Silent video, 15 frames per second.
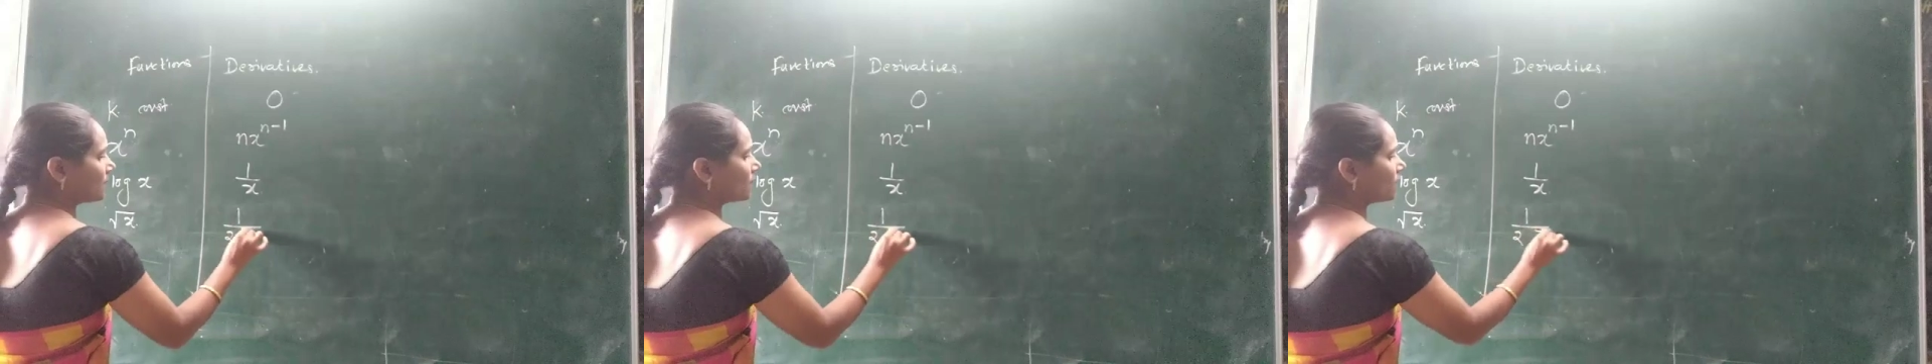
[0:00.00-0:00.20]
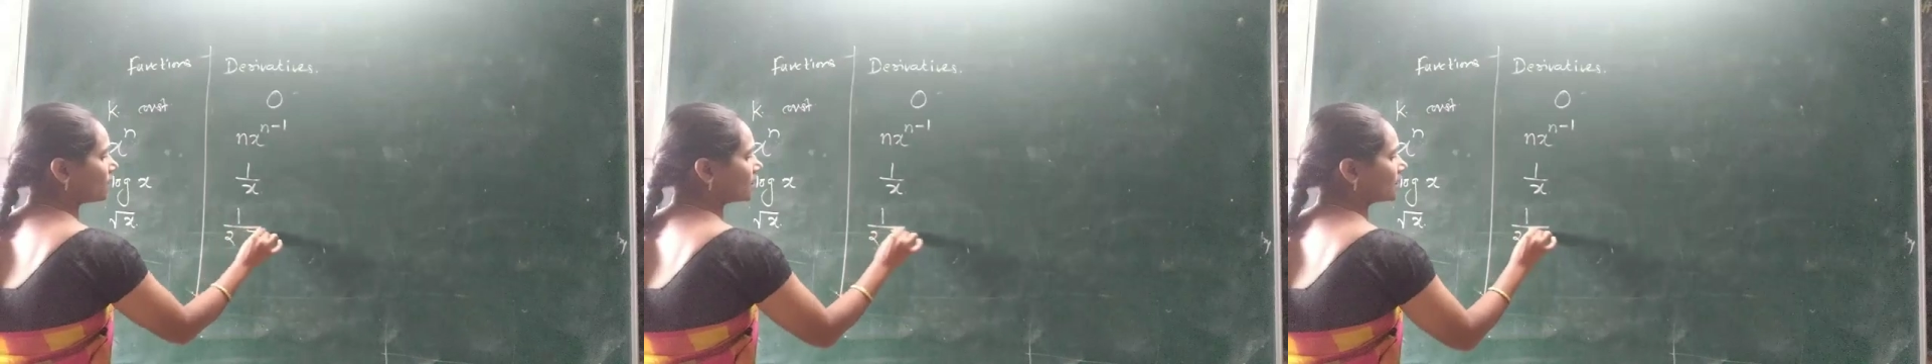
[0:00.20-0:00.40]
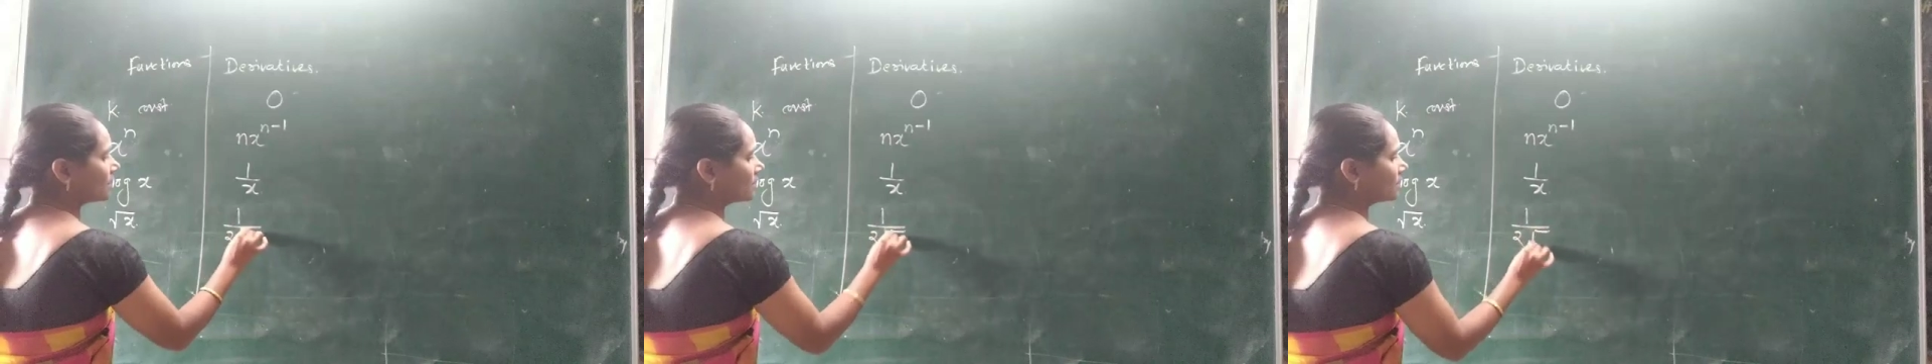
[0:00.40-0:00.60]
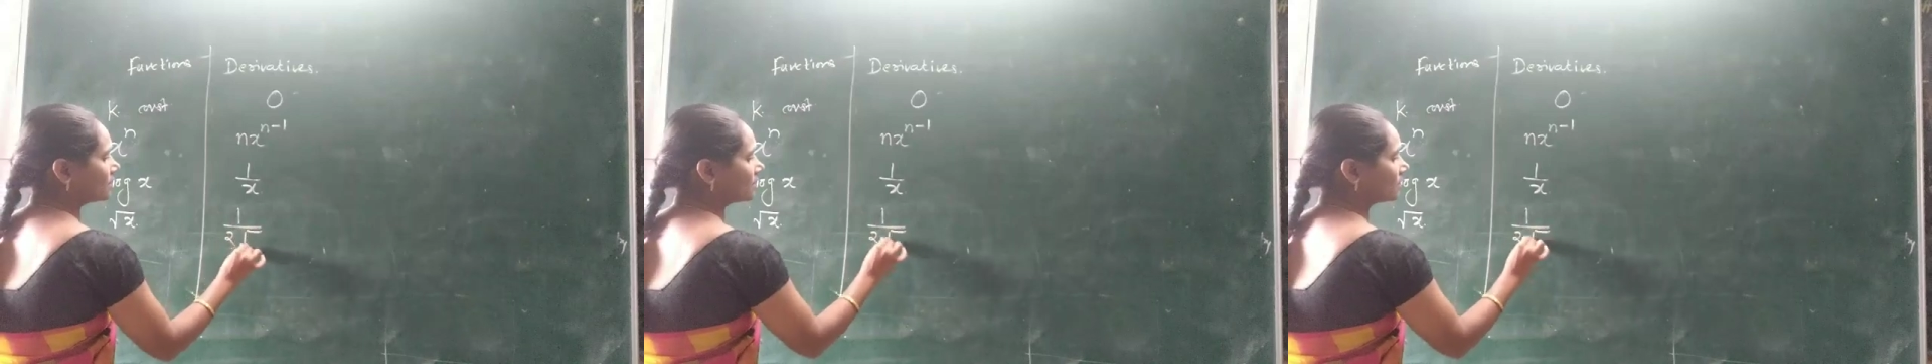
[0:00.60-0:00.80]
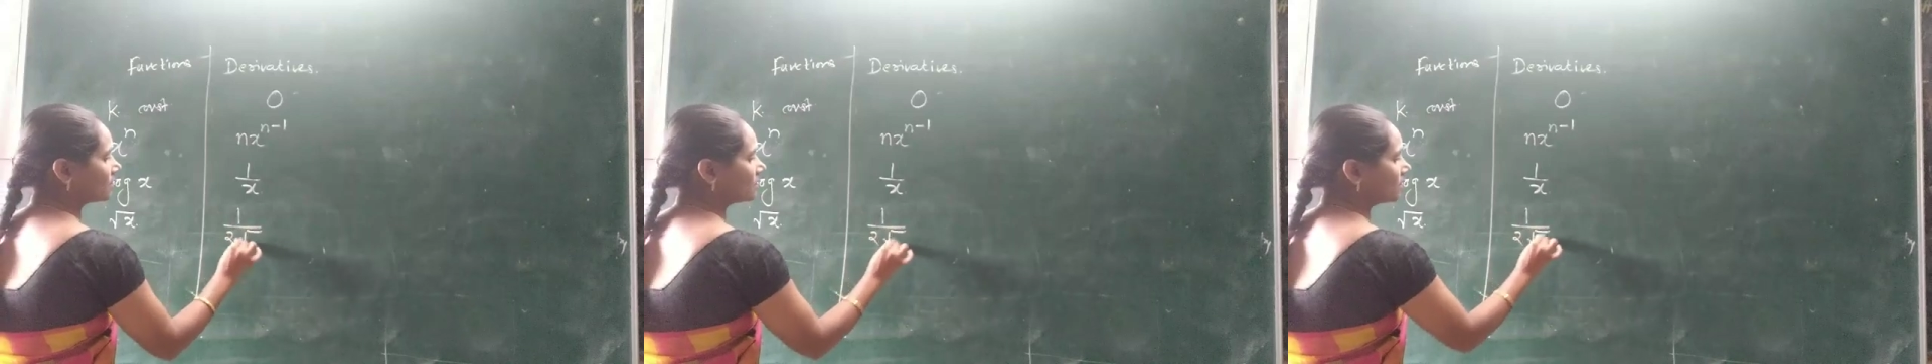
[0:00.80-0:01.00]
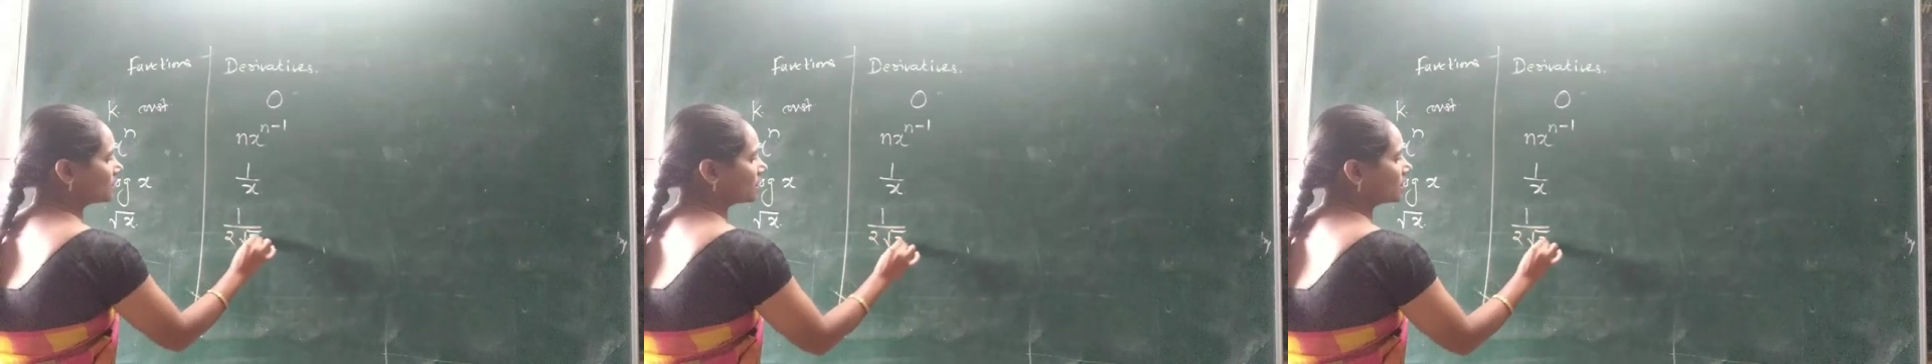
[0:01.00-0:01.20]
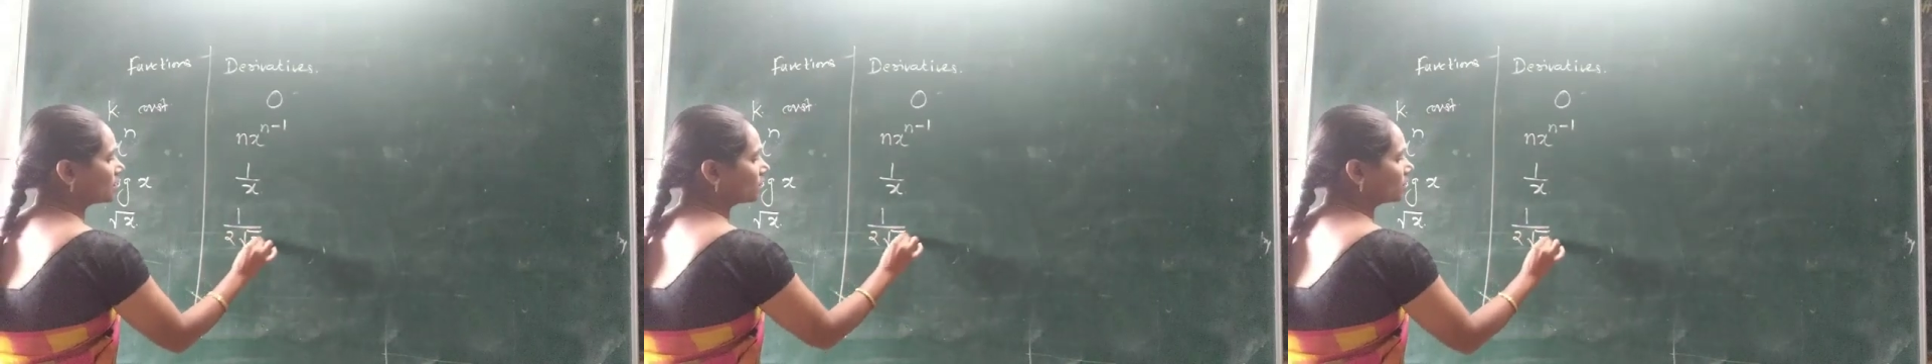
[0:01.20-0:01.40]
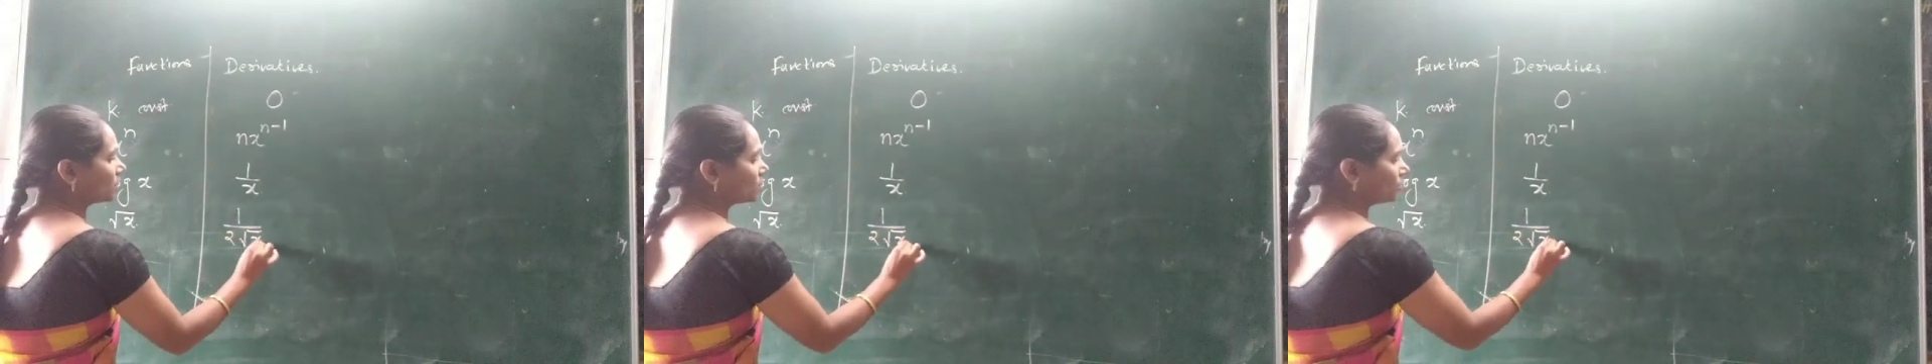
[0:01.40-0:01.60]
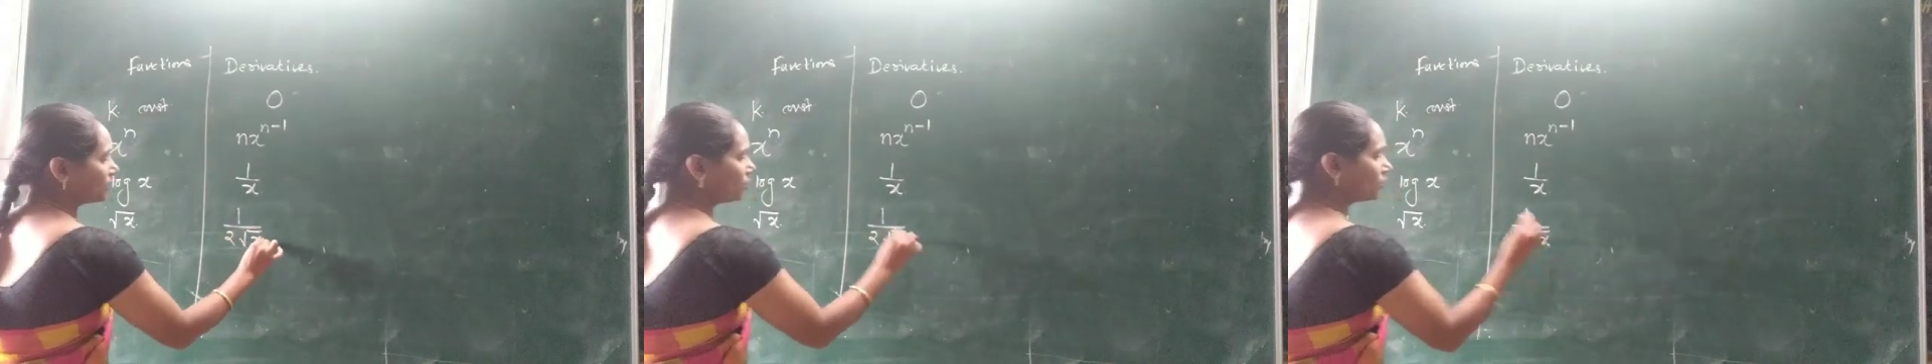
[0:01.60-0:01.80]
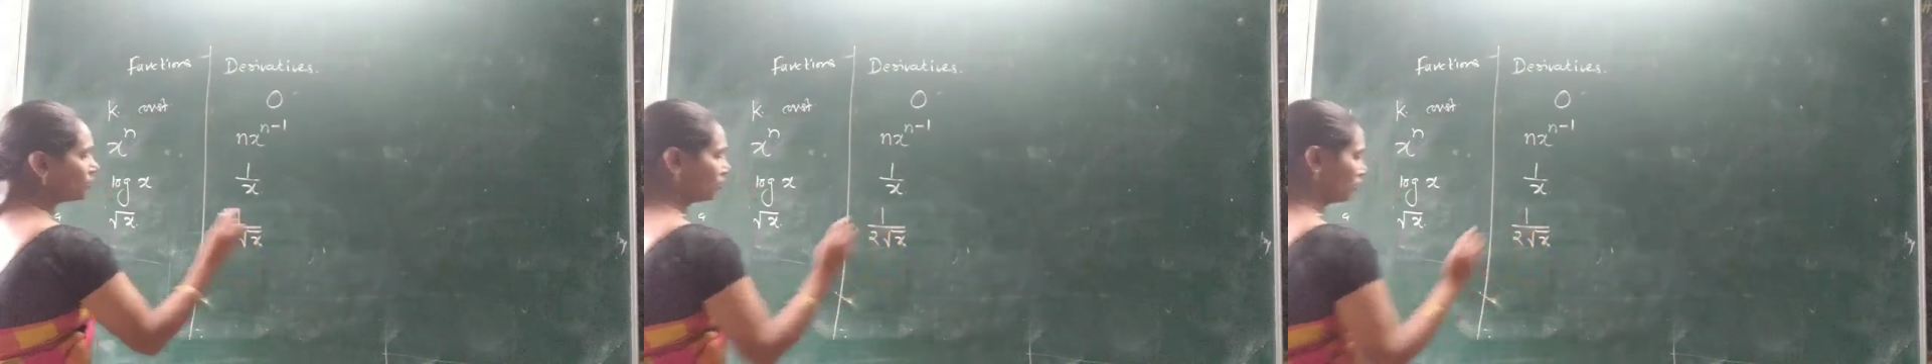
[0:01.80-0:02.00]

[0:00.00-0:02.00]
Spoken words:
upon 2